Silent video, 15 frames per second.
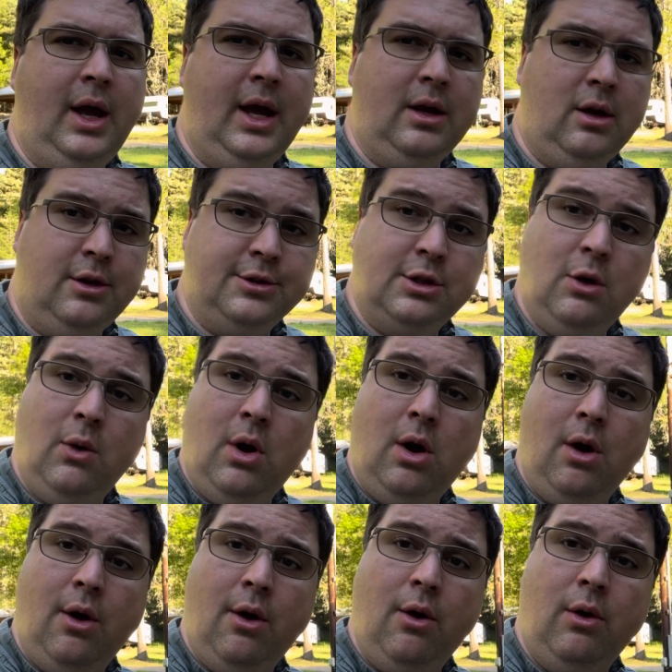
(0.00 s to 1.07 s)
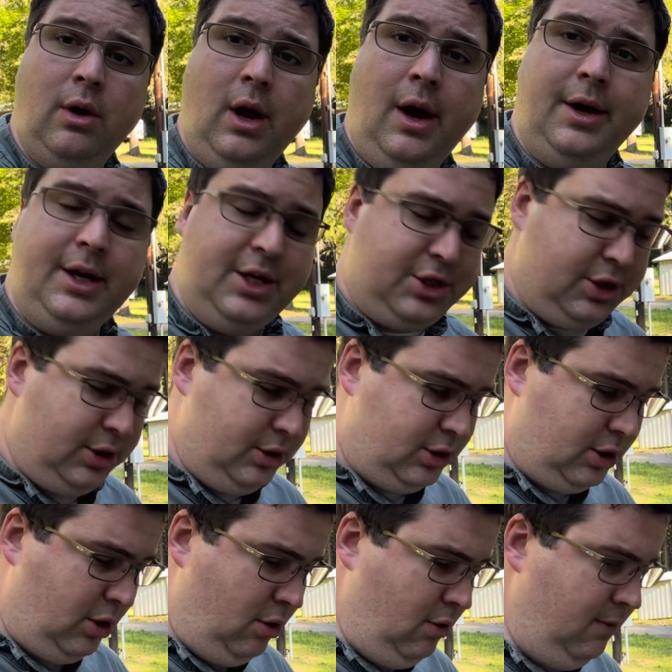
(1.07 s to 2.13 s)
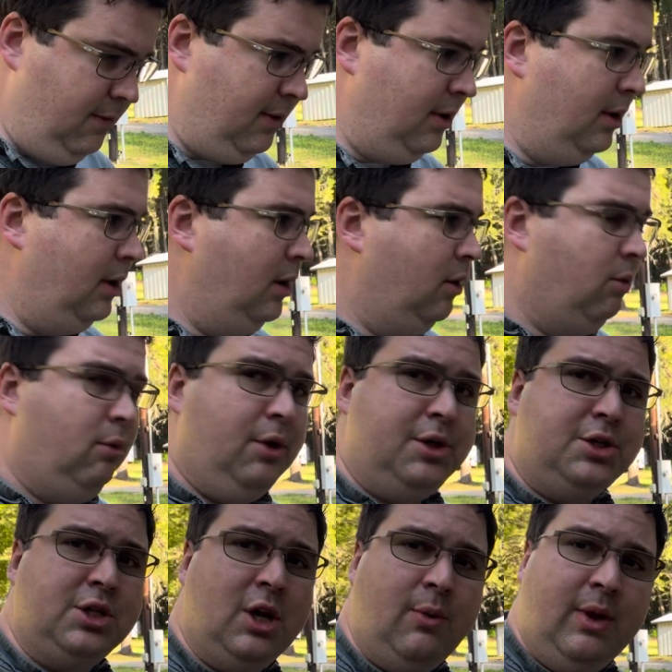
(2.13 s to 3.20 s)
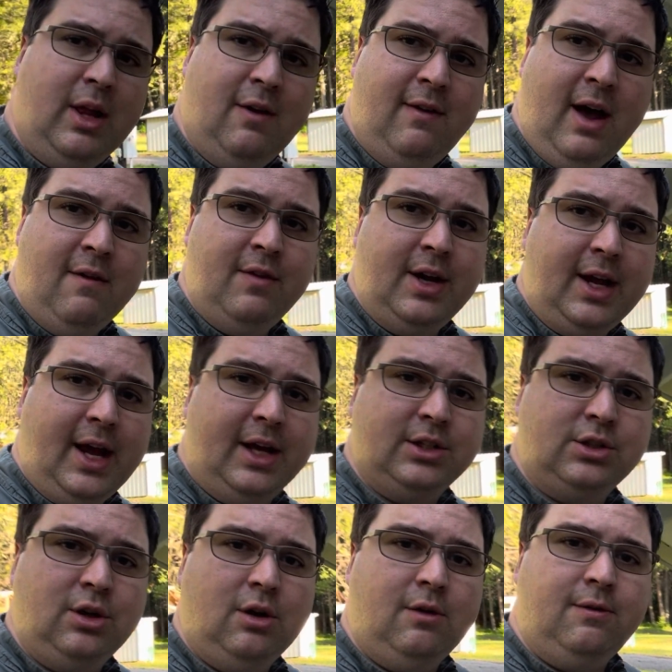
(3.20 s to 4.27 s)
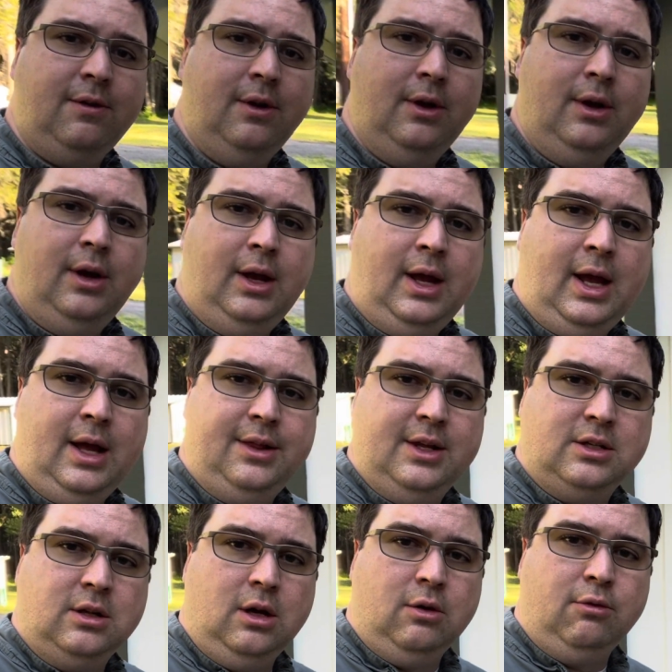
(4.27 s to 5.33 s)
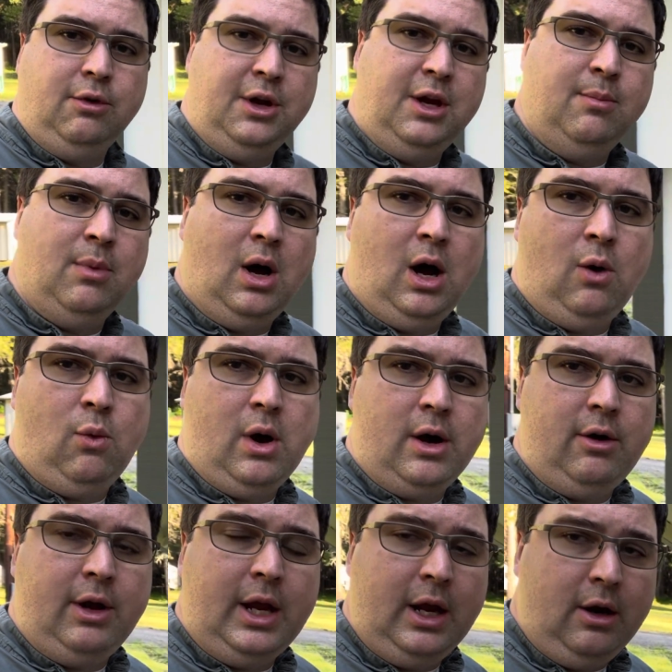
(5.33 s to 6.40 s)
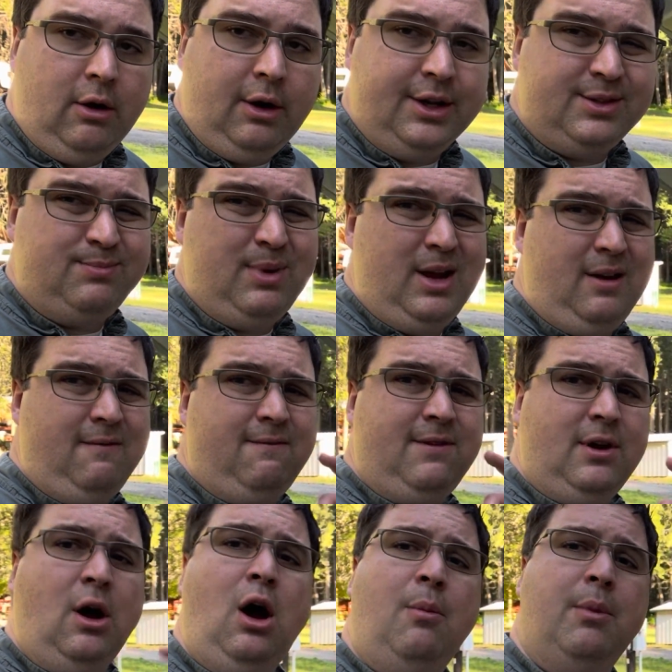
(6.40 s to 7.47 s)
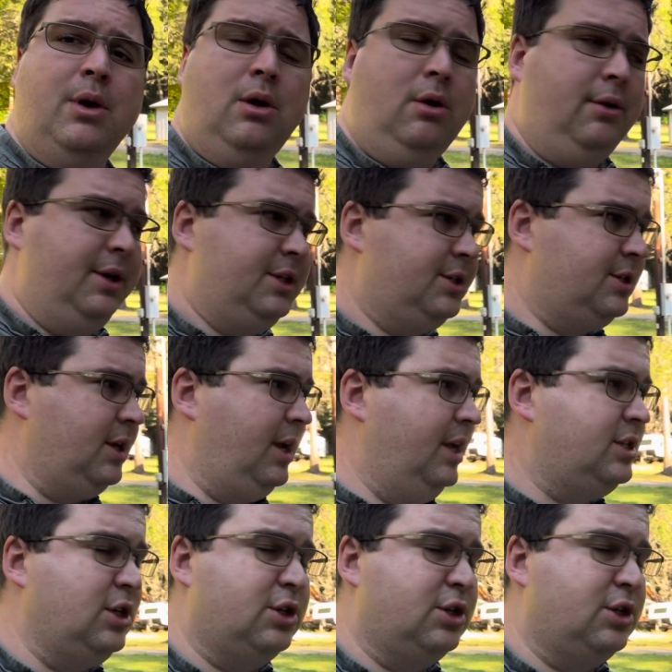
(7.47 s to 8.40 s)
and also our uh, kitchen stove, which uh, we love having a gas stove. And this little Rheem hot water heater has been phenomenal. It's uh, it's a